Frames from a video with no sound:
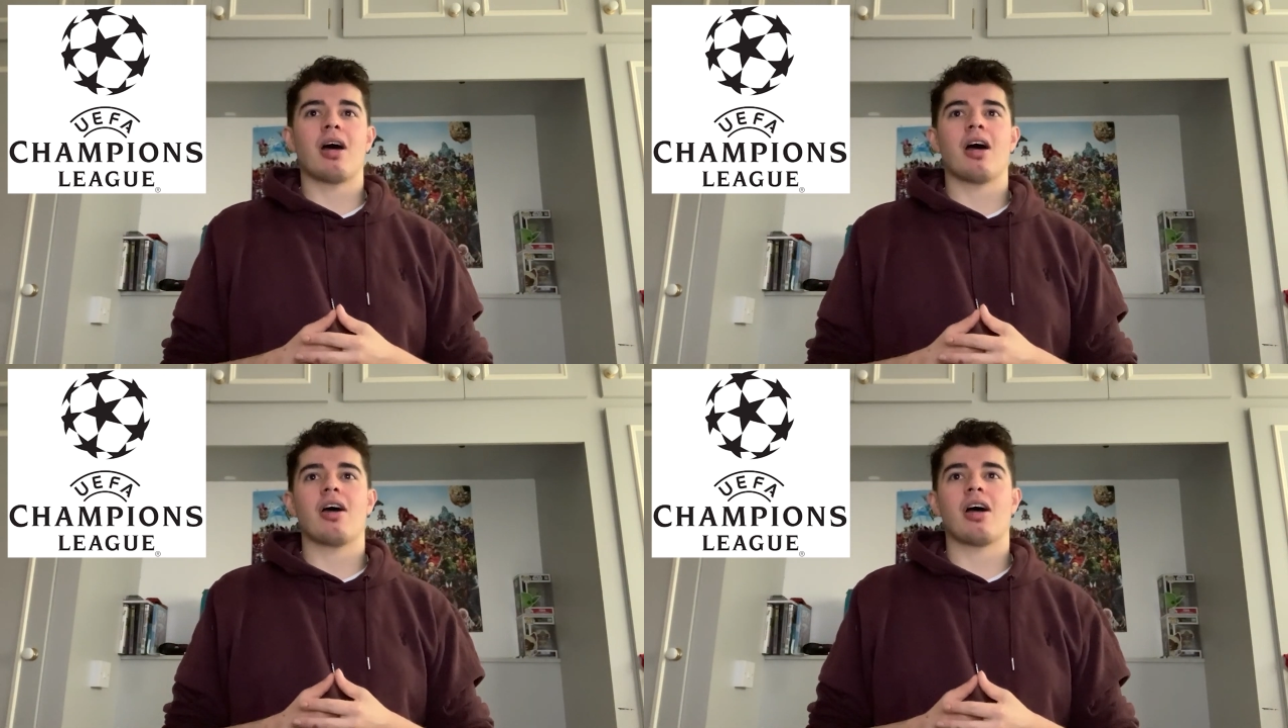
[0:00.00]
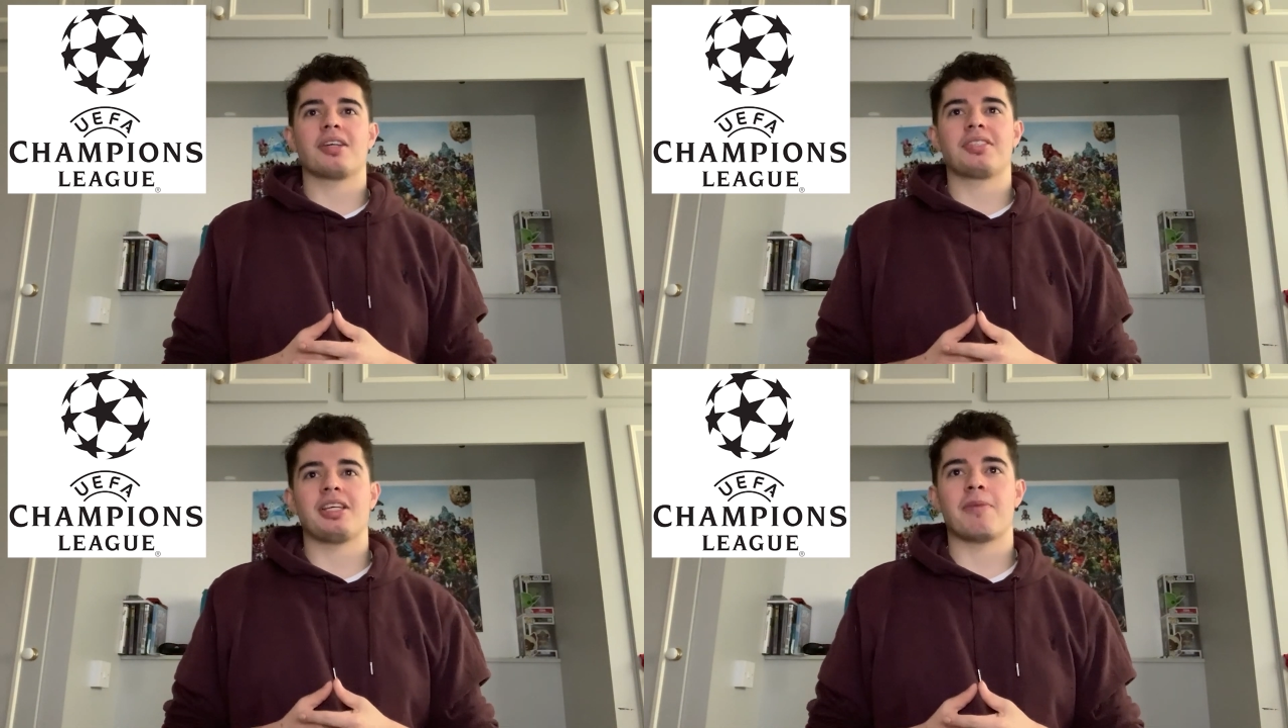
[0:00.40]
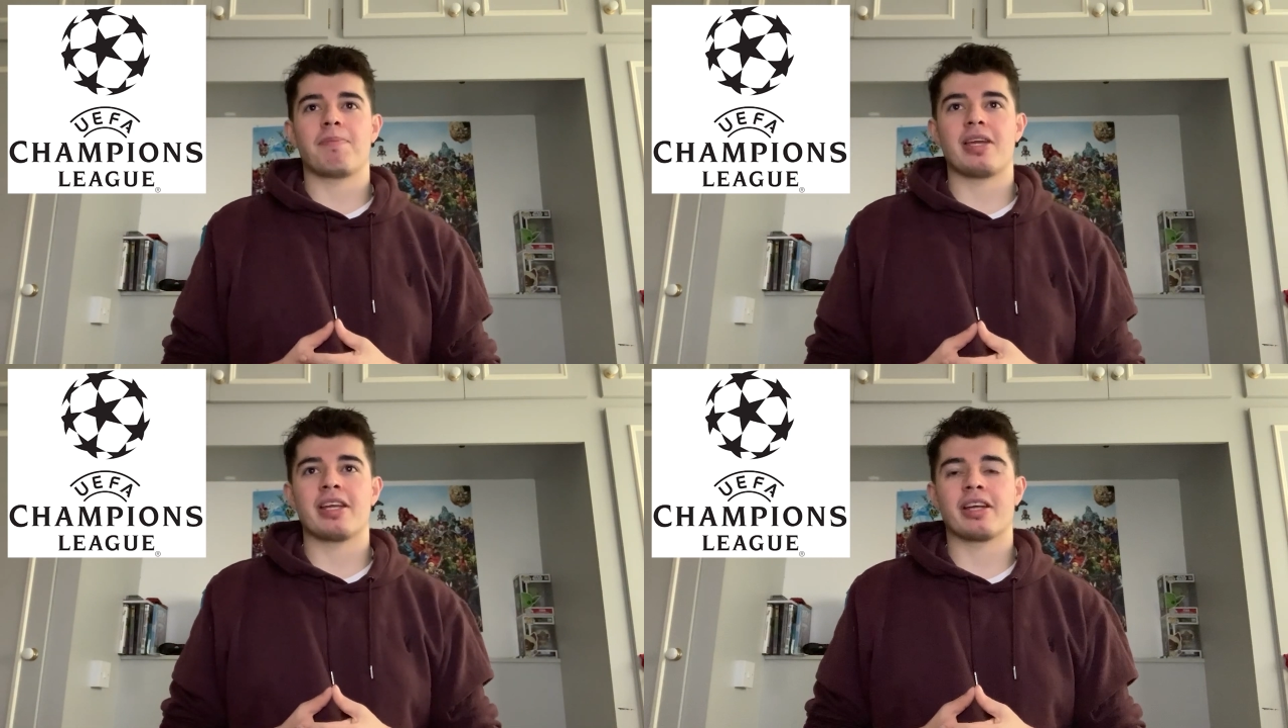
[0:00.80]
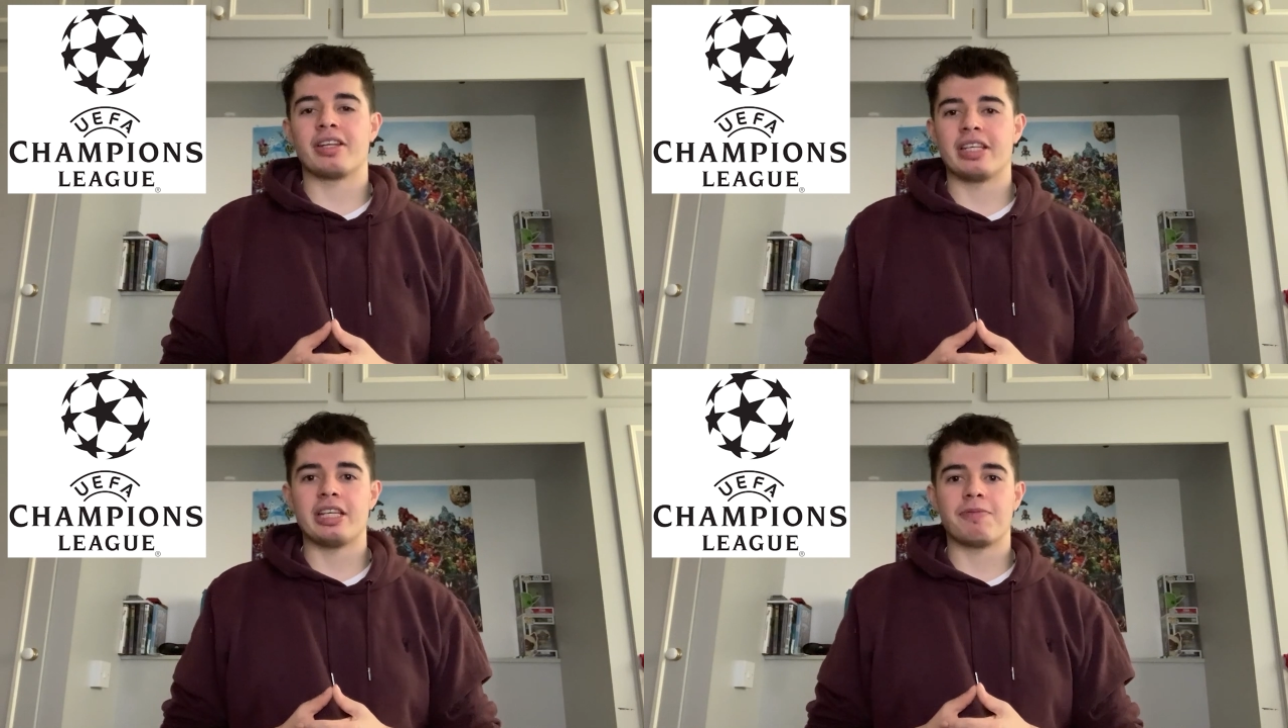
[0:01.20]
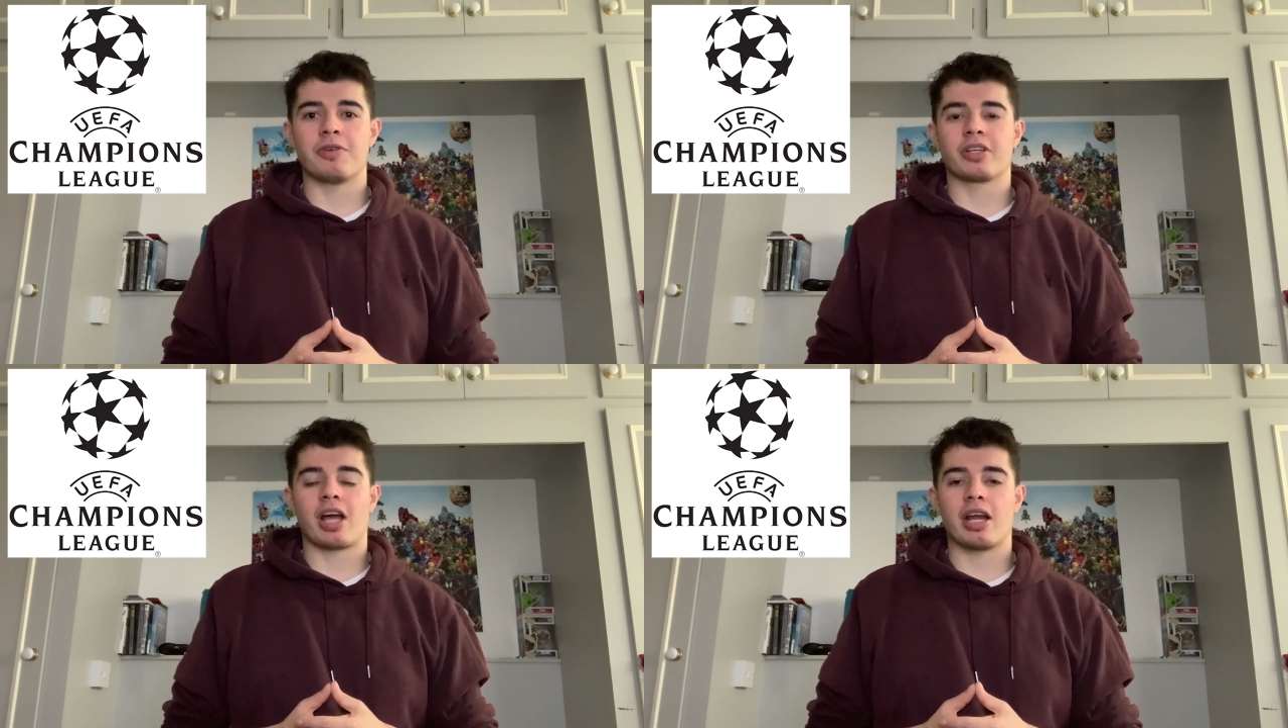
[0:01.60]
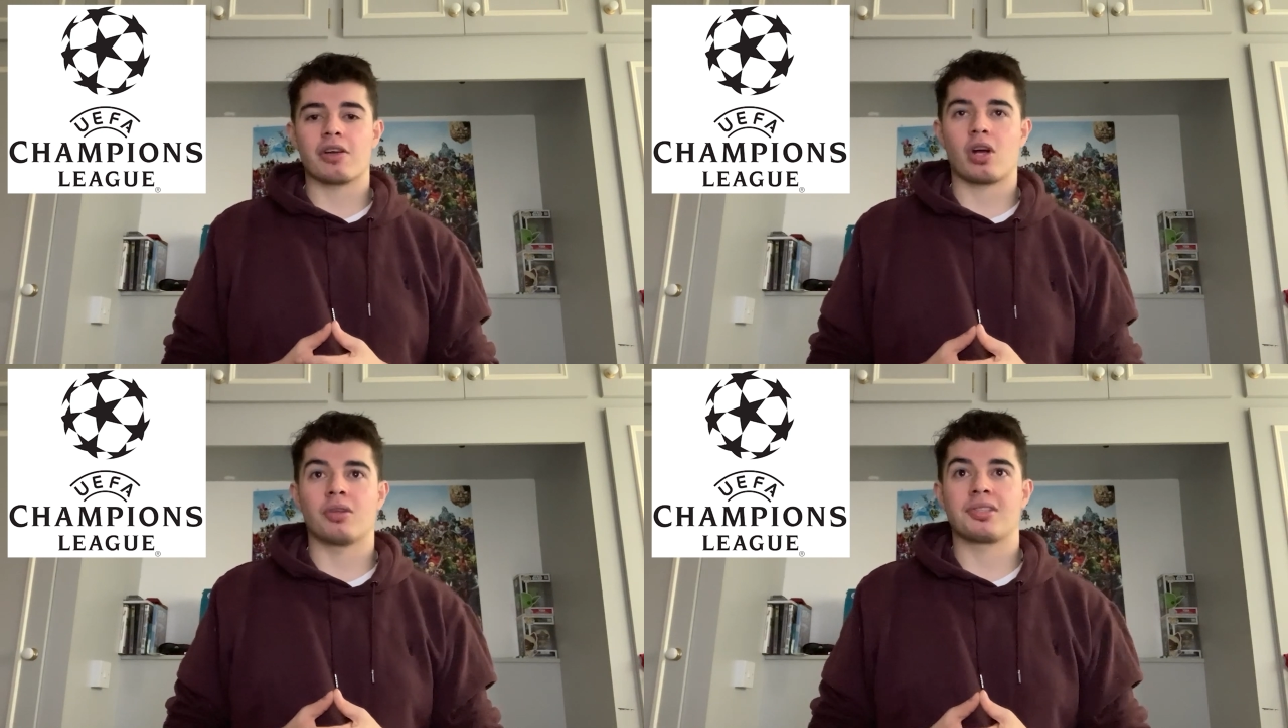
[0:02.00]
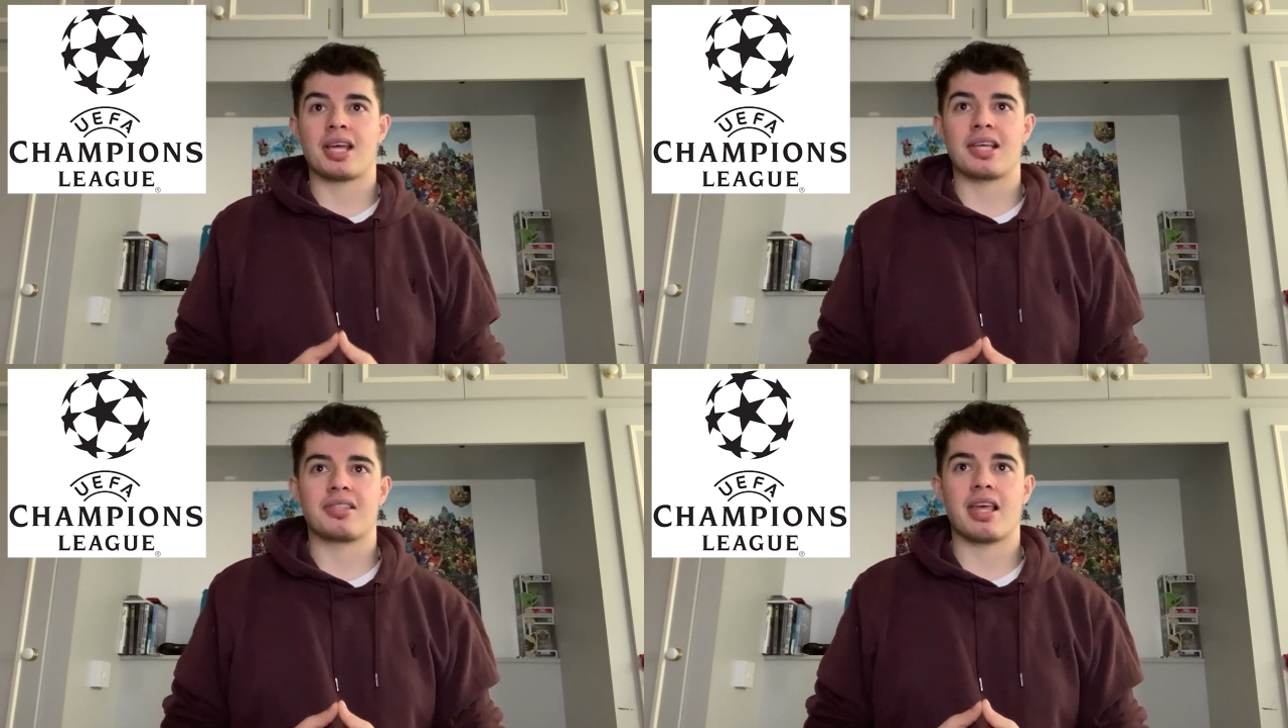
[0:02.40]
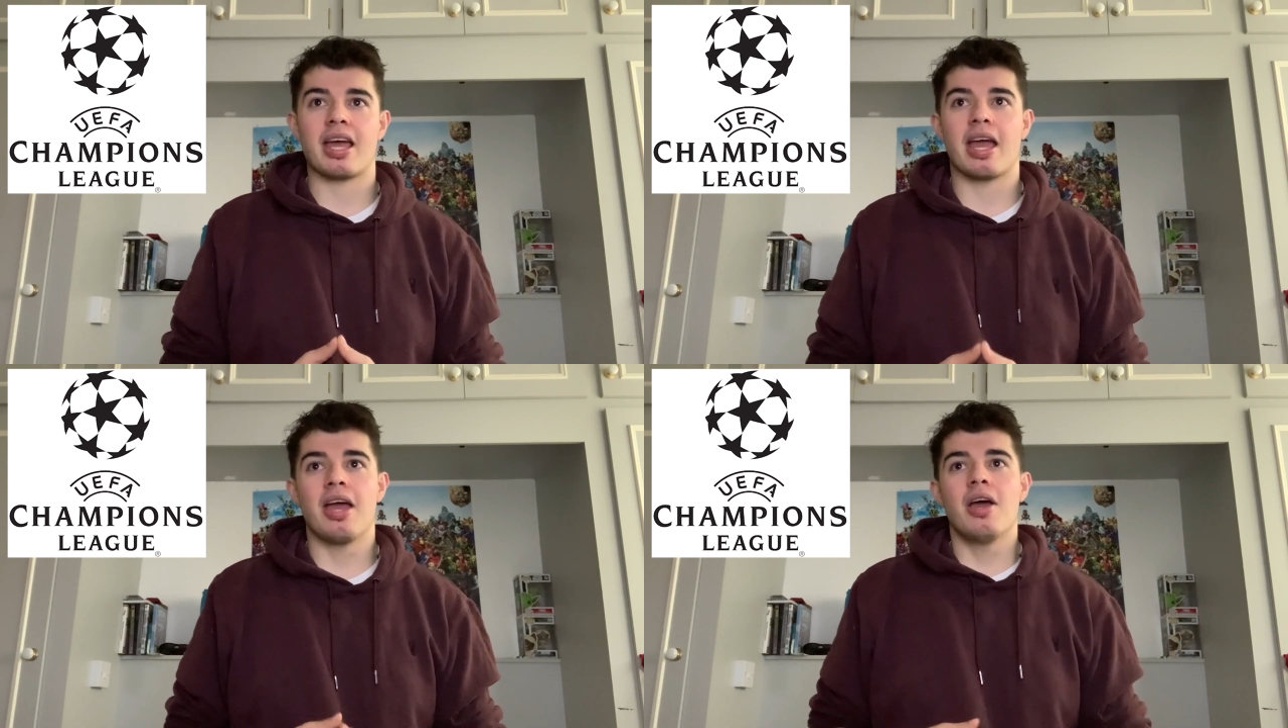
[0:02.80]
I see it being an even kind of contest there.